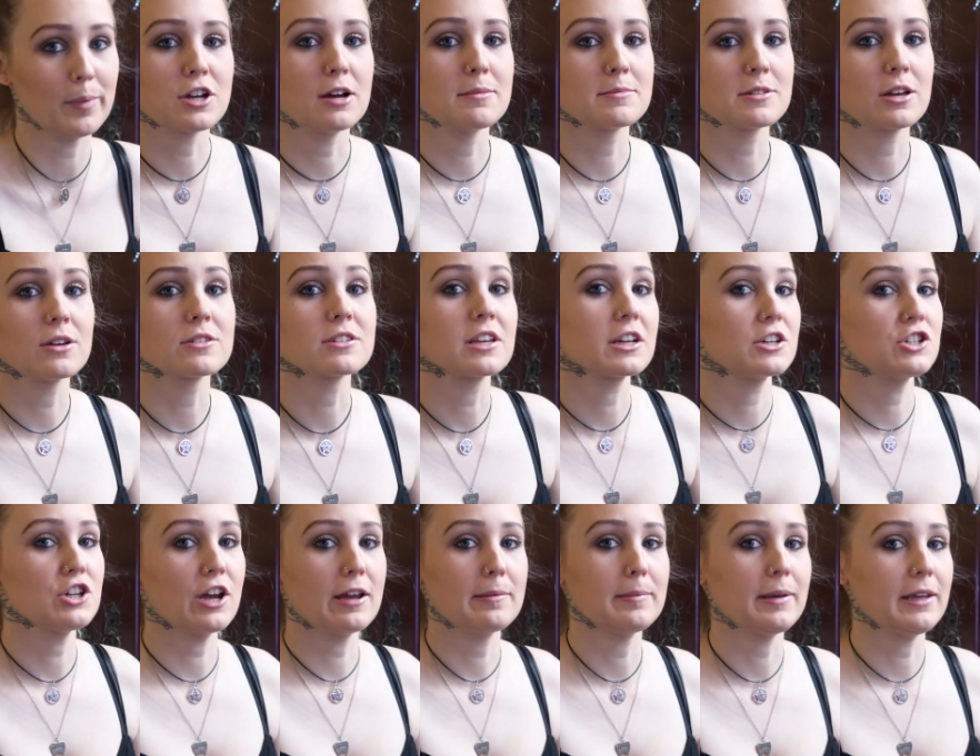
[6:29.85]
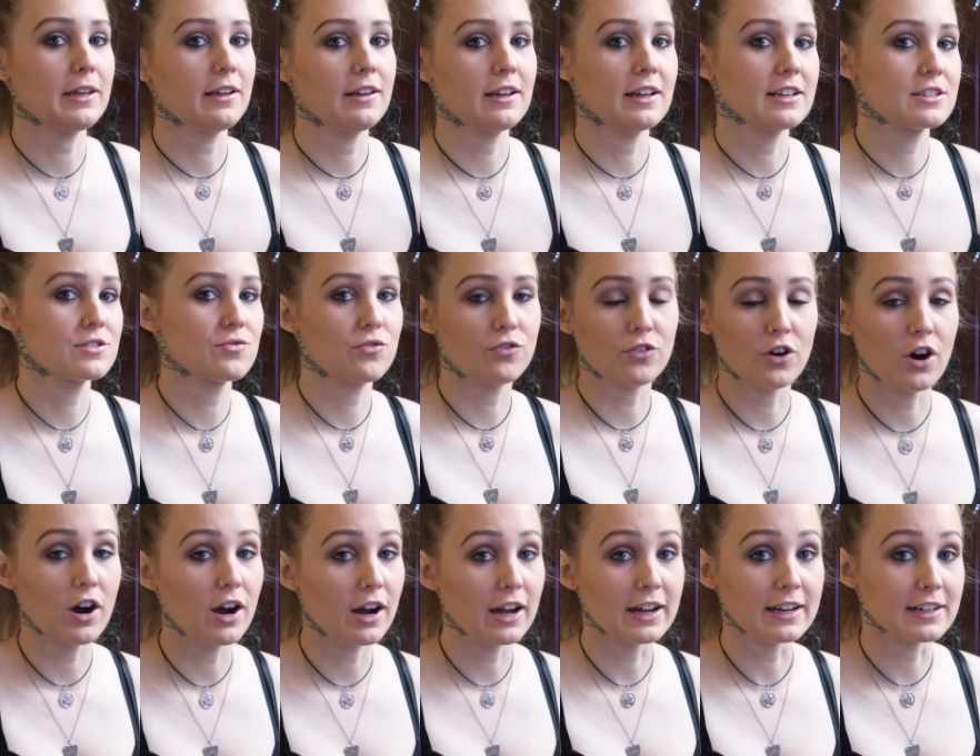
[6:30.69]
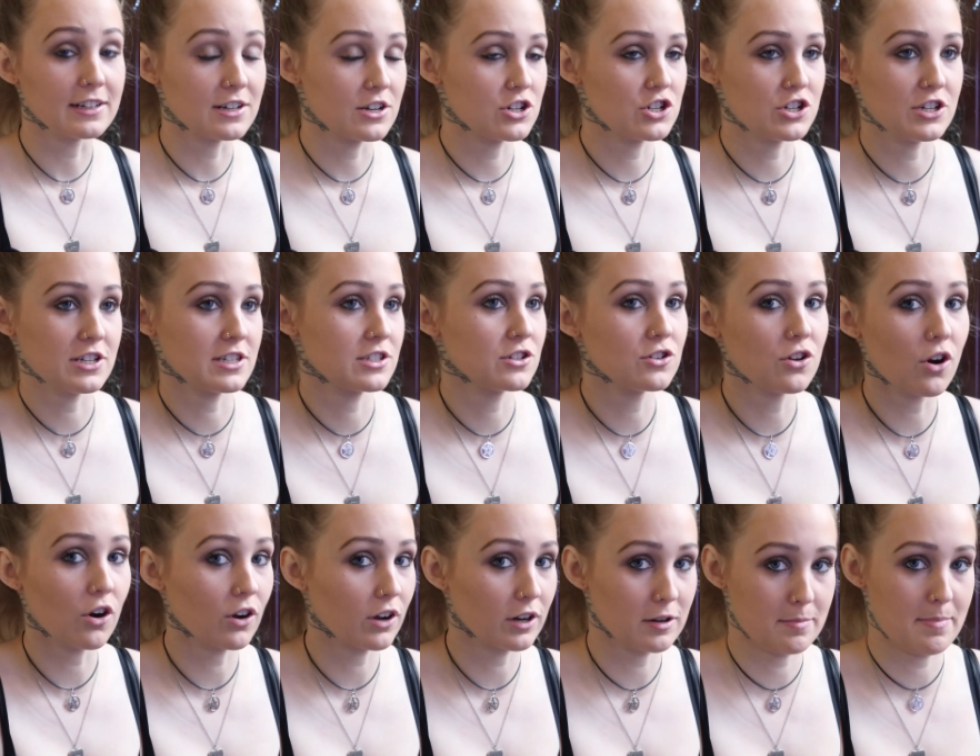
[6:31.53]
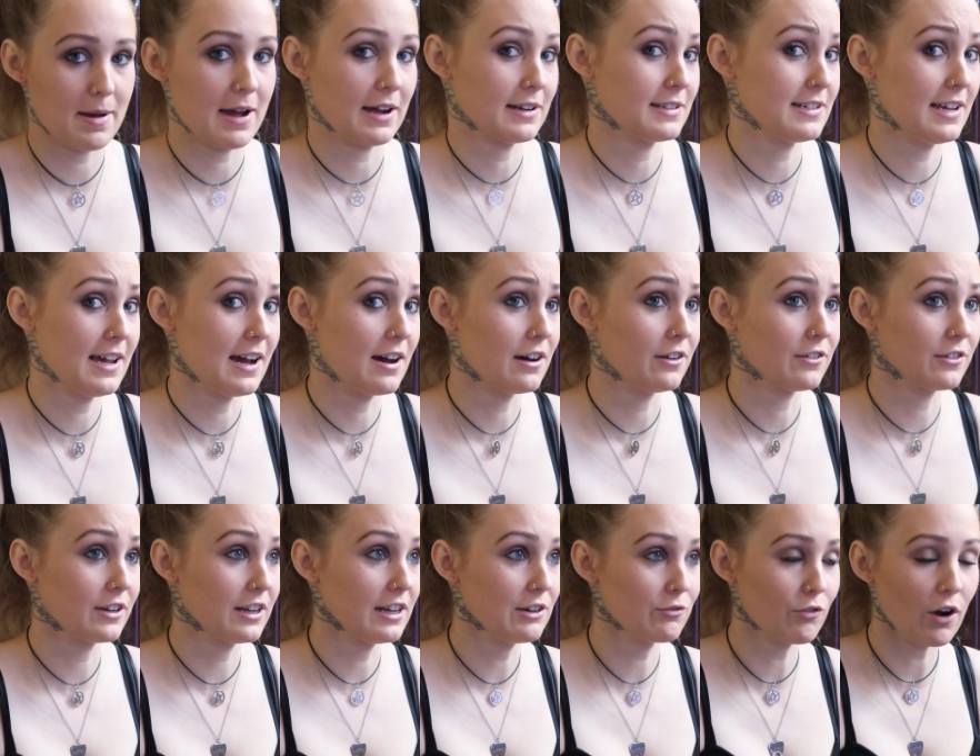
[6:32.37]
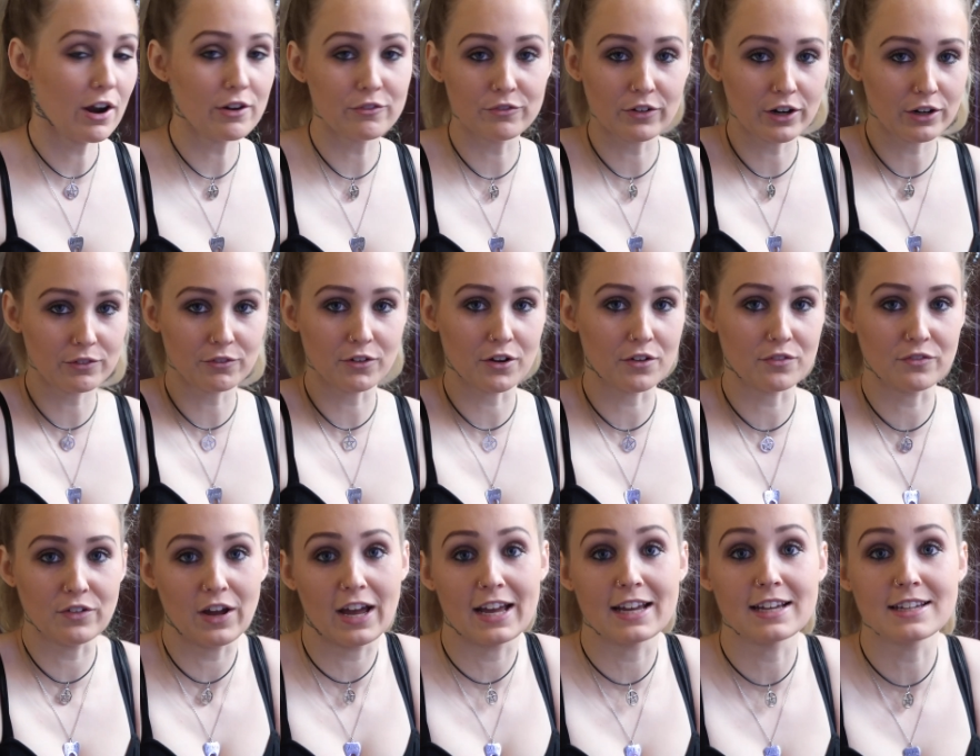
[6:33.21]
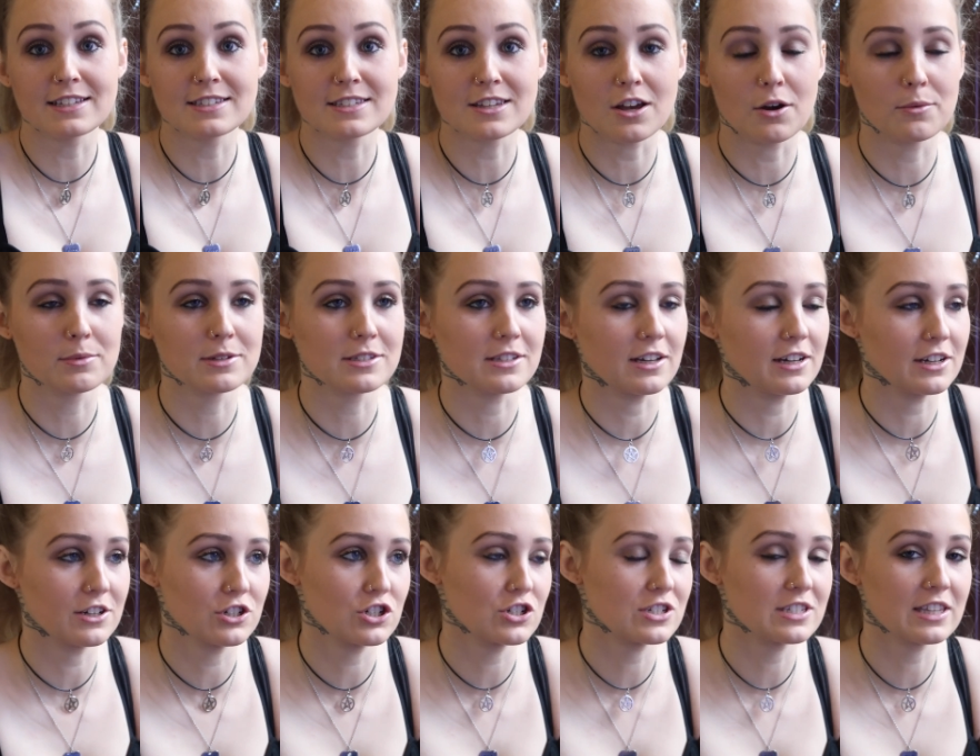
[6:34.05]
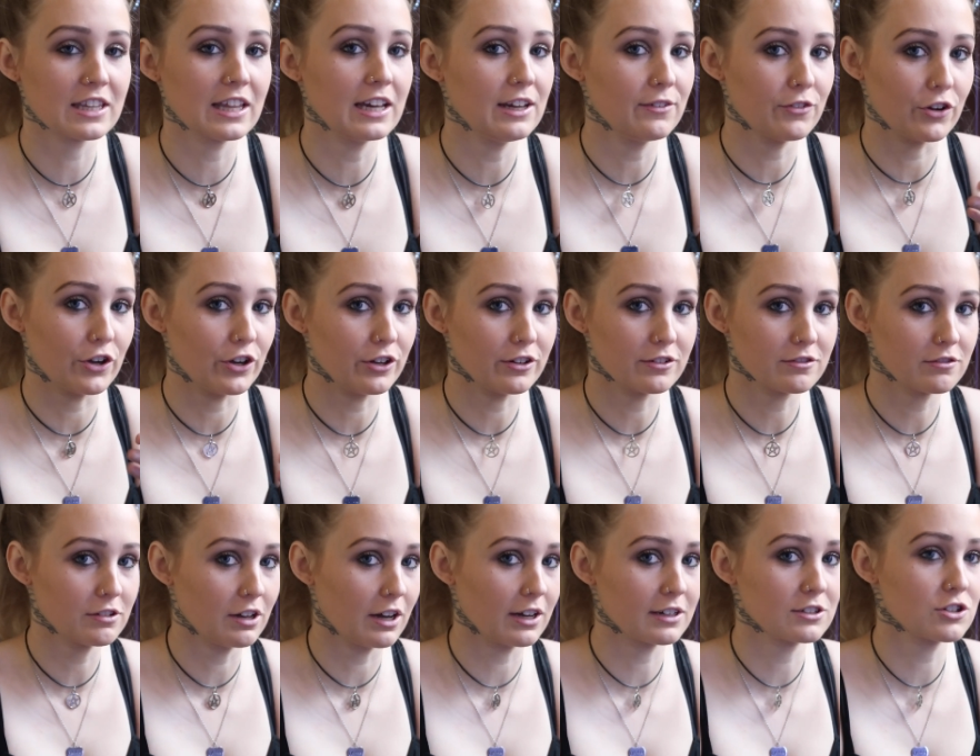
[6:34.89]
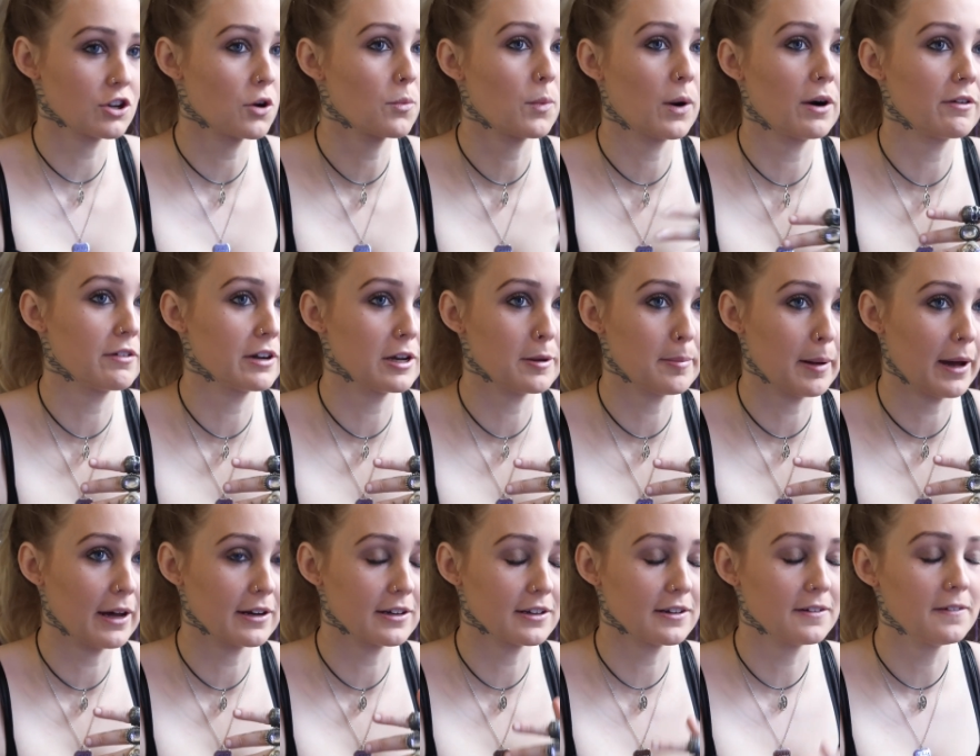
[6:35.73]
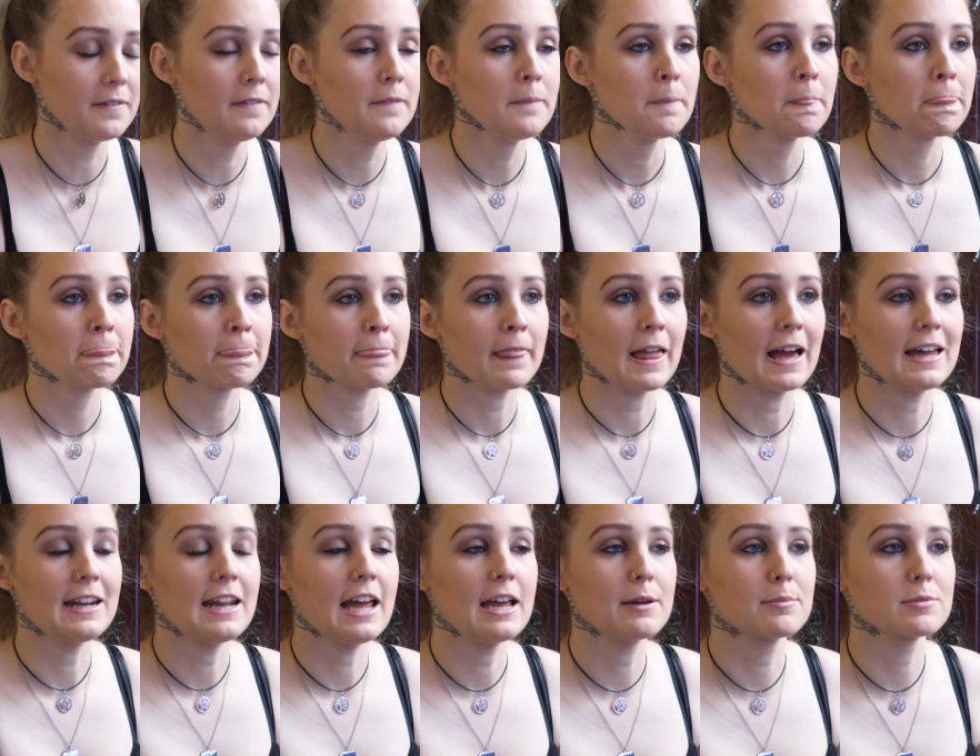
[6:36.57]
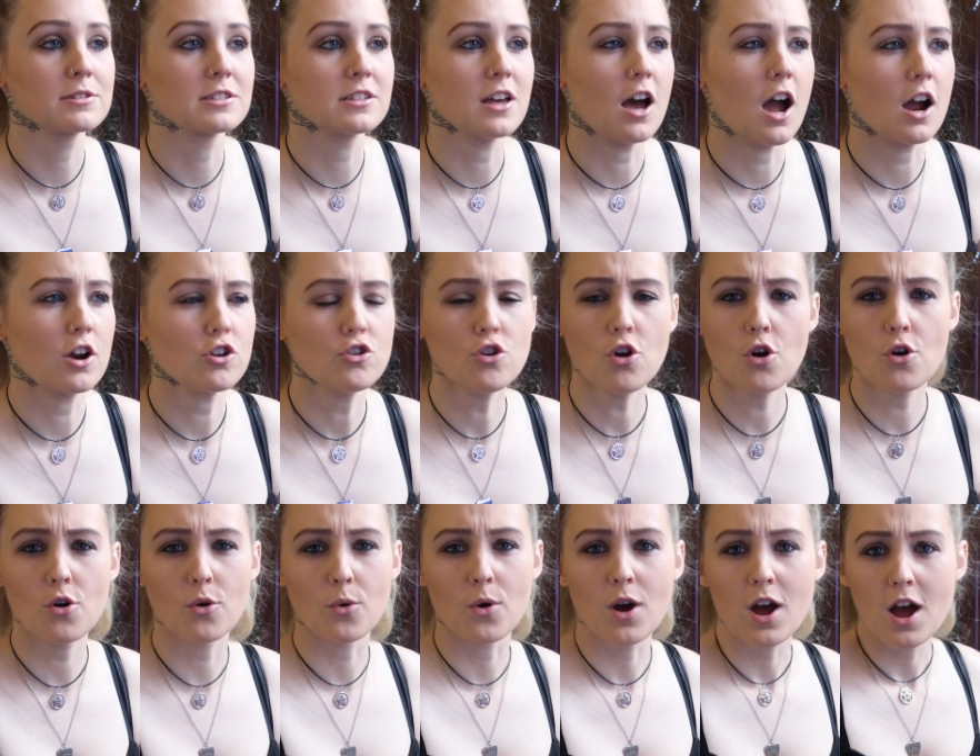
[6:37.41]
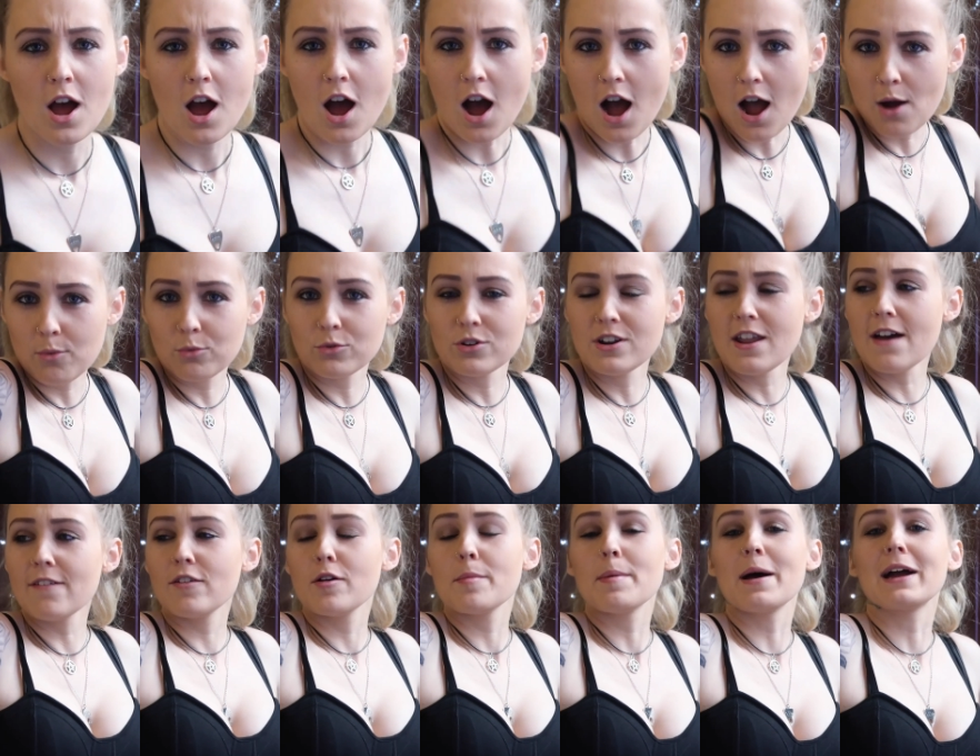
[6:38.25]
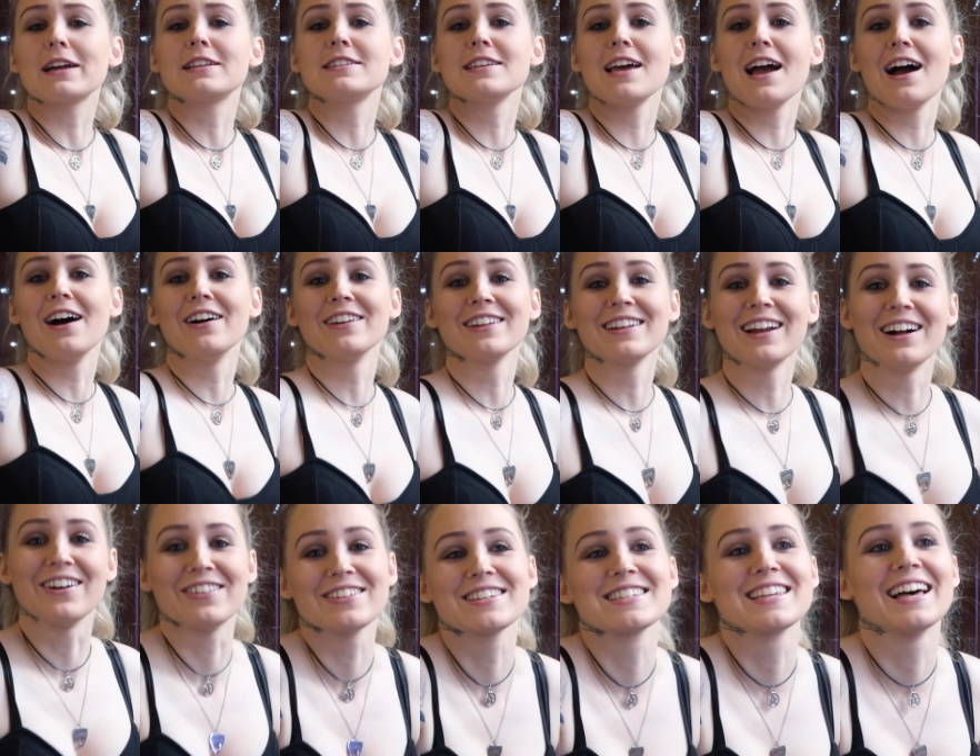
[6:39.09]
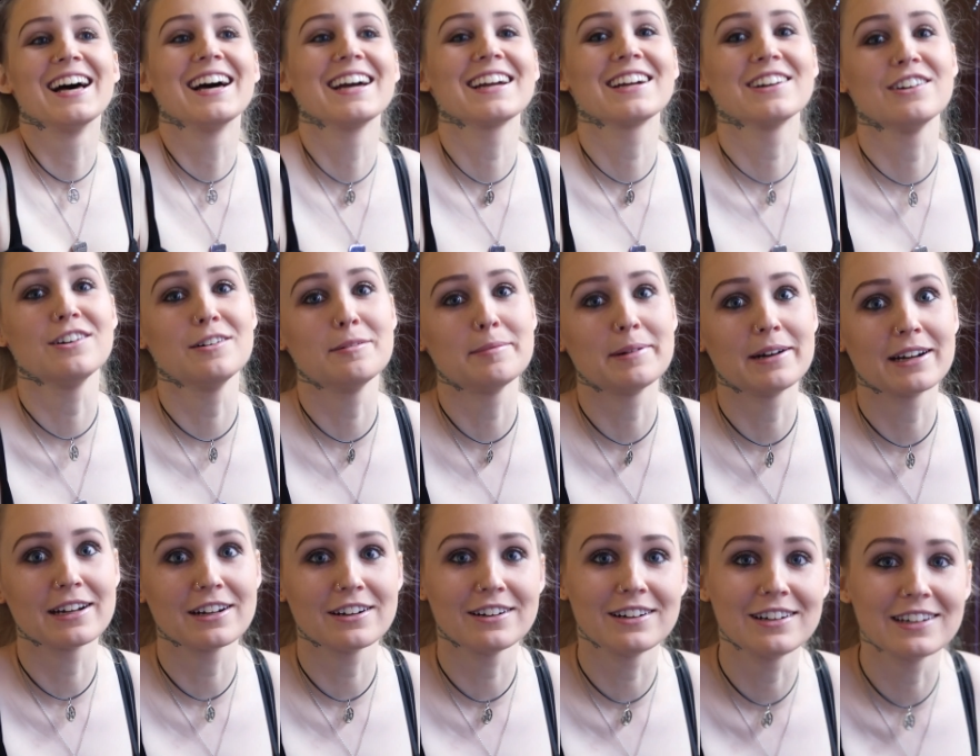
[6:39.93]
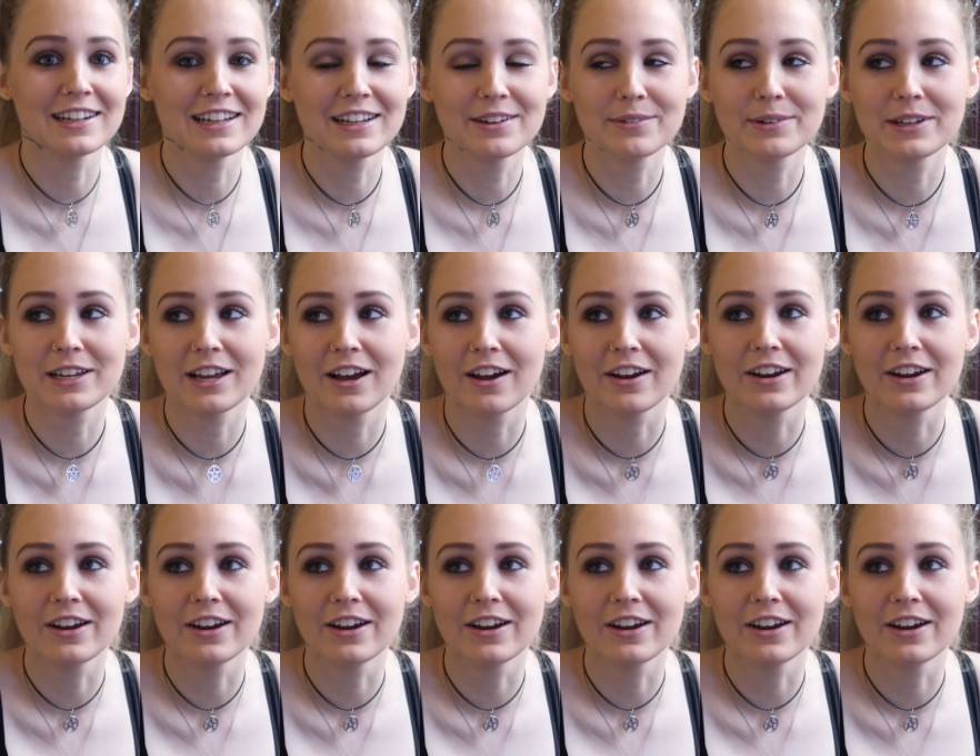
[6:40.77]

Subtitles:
Sometimes I was like, Jamie, it's fine, she's not gonna back down. Right in front of her face, I was like, just leave her, like, don't worry about it. And he was like, no, I will never back down. And I was like, oh my god, here we go.